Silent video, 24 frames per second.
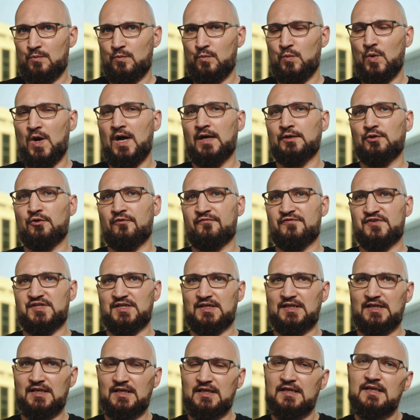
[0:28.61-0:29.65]
one of the
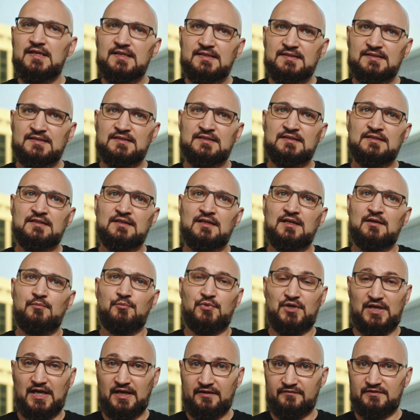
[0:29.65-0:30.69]
keys
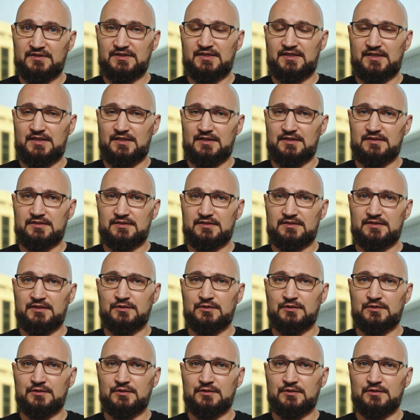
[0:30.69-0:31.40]
private keys